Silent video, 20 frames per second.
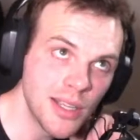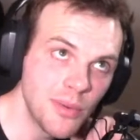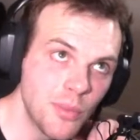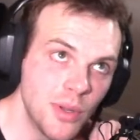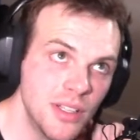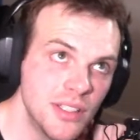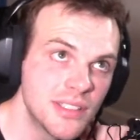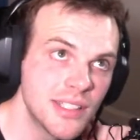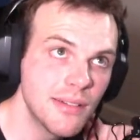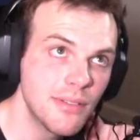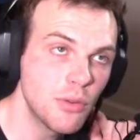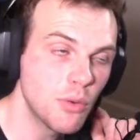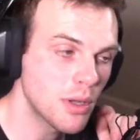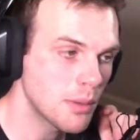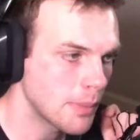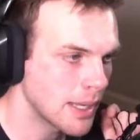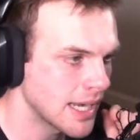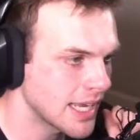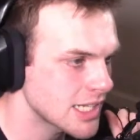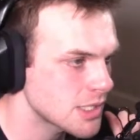at 171,
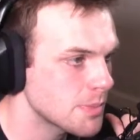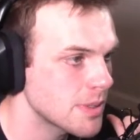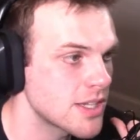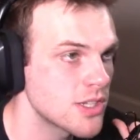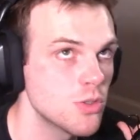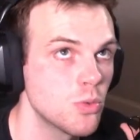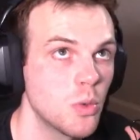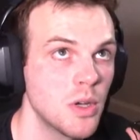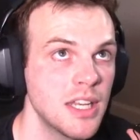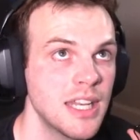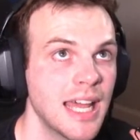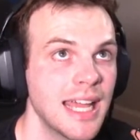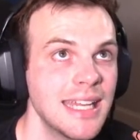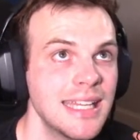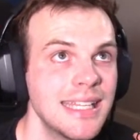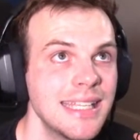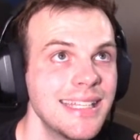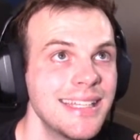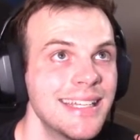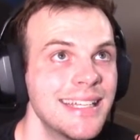my next pick is
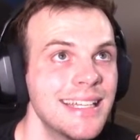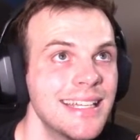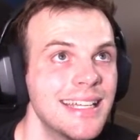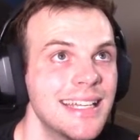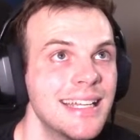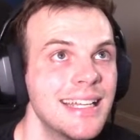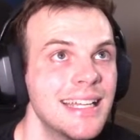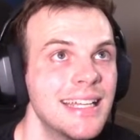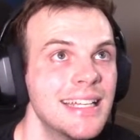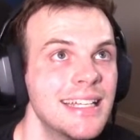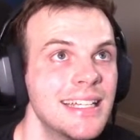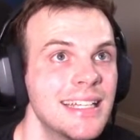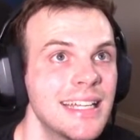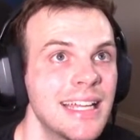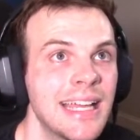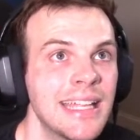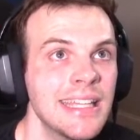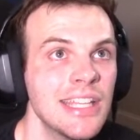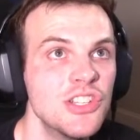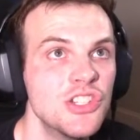190.
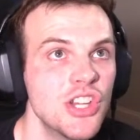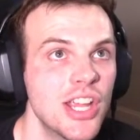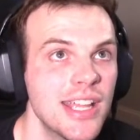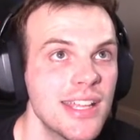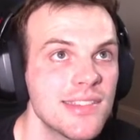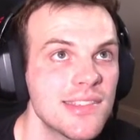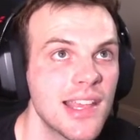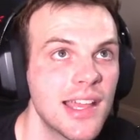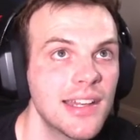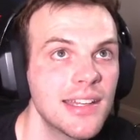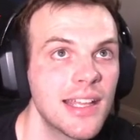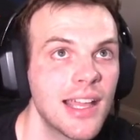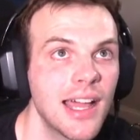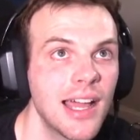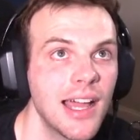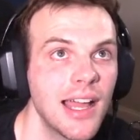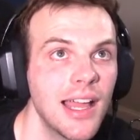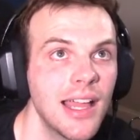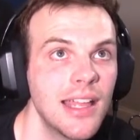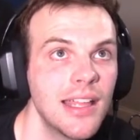And the JSN
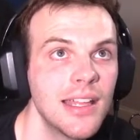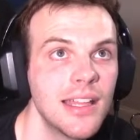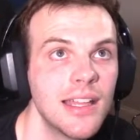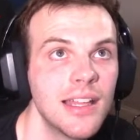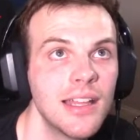guy.